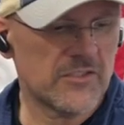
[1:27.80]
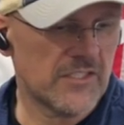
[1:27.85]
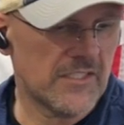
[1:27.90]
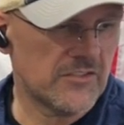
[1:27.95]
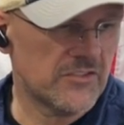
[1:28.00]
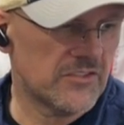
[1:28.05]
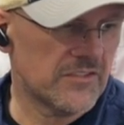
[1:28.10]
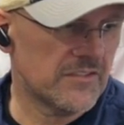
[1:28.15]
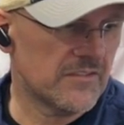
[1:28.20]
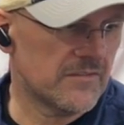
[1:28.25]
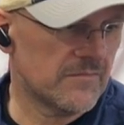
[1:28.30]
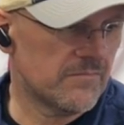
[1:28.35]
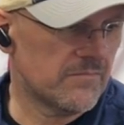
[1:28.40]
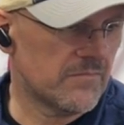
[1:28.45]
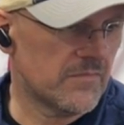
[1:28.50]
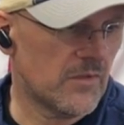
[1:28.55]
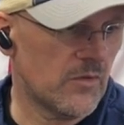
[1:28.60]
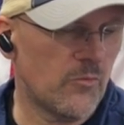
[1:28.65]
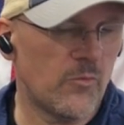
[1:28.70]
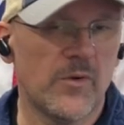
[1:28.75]
by changing
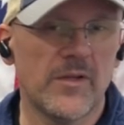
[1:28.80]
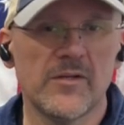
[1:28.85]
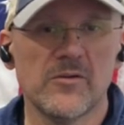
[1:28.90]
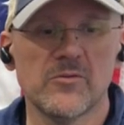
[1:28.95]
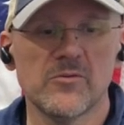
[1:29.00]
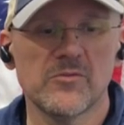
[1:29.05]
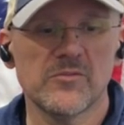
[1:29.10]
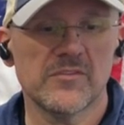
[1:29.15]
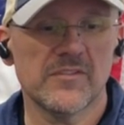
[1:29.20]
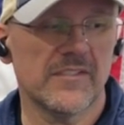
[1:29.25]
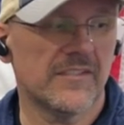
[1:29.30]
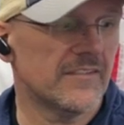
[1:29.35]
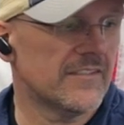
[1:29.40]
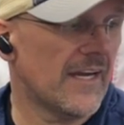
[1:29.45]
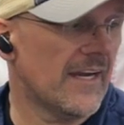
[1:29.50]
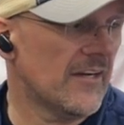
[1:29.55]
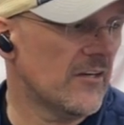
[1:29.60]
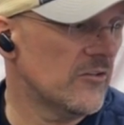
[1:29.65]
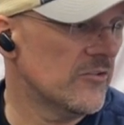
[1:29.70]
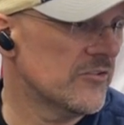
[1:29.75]
the wheels and
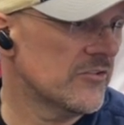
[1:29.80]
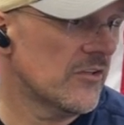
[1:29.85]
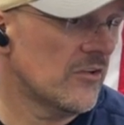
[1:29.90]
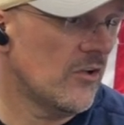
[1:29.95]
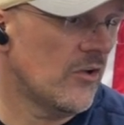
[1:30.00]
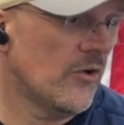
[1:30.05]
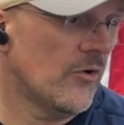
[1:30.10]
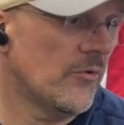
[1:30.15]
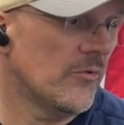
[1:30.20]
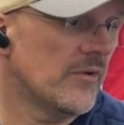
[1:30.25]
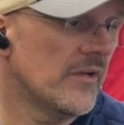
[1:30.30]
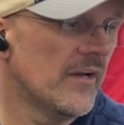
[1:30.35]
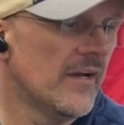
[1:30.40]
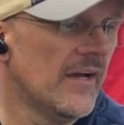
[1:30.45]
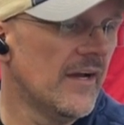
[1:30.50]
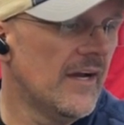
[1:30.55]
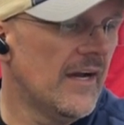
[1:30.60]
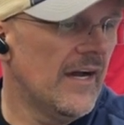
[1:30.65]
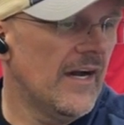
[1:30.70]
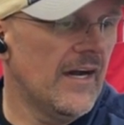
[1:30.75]
tires alone.
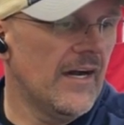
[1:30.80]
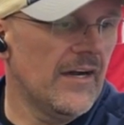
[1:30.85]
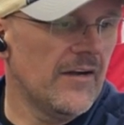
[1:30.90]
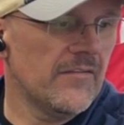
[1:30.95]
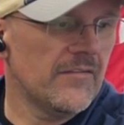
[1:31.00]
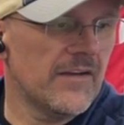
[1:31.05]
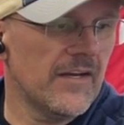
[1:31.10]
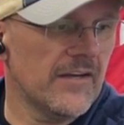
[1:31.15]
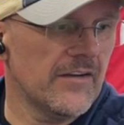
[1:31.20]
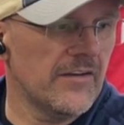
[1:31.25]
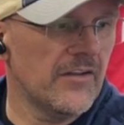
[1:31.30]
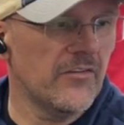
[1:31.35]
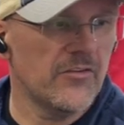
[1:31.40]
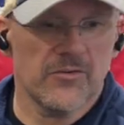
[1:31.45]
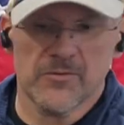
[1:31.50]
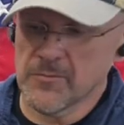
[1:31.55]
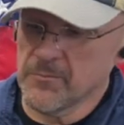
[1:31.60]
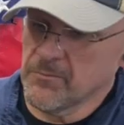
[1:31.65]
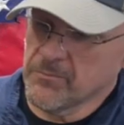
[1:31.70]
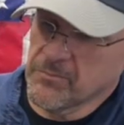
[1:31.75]
Uh, I've got
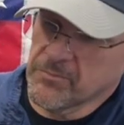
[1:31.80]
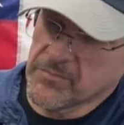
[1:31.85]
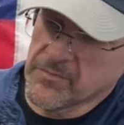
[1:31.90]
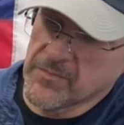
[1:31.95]
another